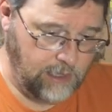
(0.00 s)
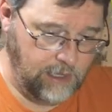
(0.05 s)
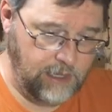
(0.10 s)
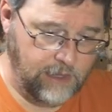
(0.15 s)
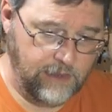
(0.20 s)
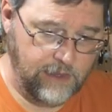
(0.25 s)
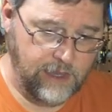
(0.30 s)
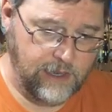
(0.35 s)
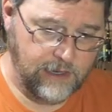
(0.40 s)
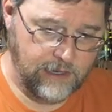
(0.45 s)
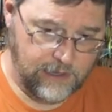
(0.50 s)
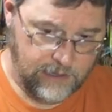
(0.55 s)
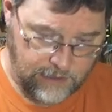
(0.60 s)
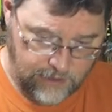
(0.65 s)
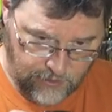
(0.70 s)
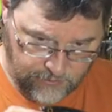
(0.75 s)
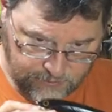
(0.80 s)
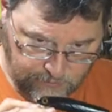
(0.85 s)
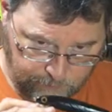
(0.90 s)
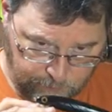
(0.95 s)
And then
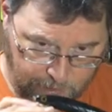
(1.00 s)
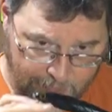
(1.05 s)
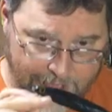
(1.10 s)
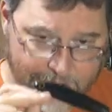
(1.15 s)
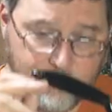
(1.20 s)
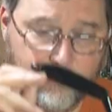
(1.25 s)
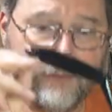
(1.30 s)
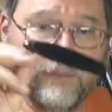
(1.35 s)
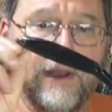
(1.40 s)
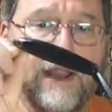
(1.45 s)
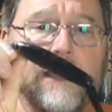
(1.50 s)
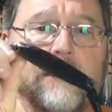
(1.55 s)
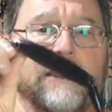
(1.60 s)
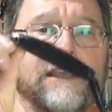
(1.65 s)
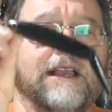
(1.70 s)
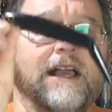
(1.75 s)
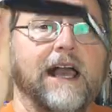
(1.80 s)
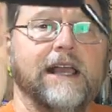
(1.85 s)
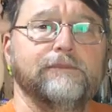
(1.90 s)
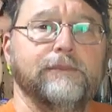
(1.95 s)
here's a black one, but I
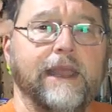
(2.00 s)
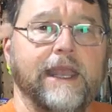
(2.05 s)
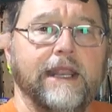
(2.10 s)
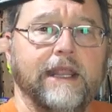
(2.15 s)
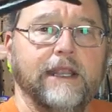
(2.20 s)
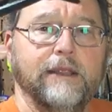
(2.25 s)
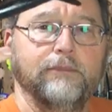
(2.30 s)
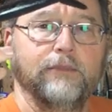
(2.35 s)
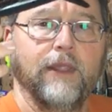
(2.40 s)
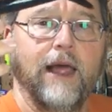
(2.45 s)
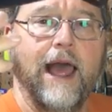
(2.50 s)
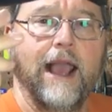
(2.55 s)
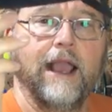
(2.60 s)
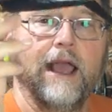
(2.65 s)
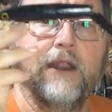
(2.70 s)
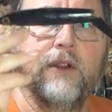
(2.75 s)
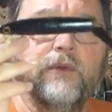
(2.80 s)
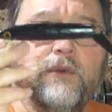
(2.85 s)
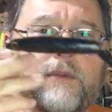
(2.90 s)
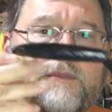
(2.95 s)
think I painted it black.
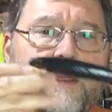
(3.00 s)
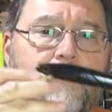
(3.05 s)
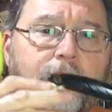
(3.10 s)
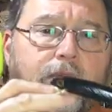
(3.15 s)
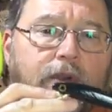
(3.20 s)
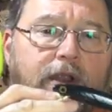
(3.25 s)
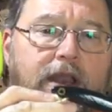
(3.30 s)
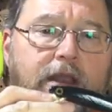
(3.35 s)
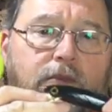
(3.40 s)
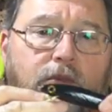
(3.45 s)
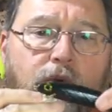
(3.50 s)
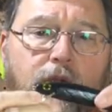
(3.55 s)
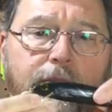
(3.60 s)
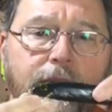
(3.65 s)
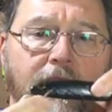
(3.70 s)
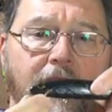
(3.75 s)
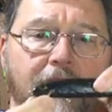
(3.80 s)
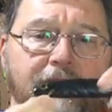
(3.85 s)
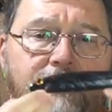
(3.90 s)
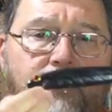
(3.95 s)
I don't remember anymore,
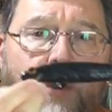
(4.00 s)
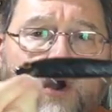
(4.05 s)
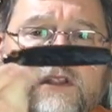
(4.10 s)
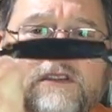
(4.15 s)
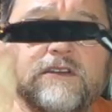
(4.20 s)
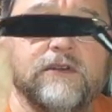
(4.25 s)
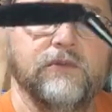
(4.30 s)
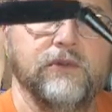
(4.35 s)
but I've caught